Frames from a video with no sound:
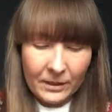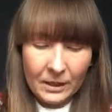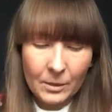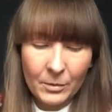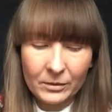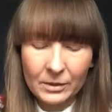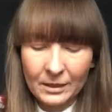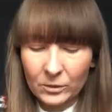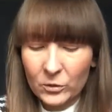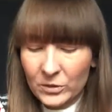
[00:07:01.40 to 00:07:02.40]
thinking about
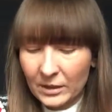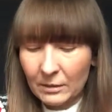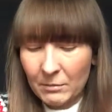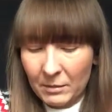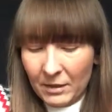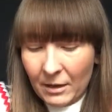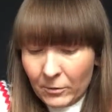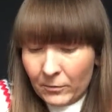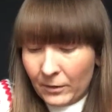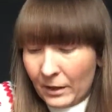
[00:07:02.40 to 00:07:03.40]
not using maybe
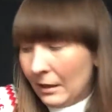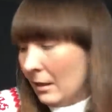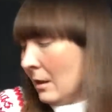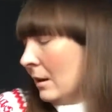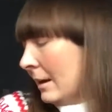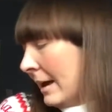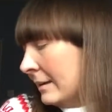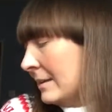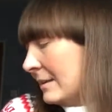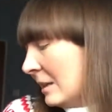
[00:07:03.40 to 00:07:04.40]
everything
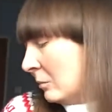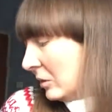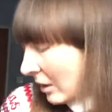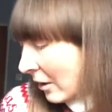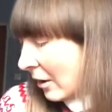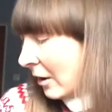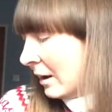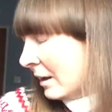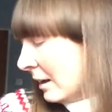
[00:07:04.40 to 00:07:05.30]
at the same year.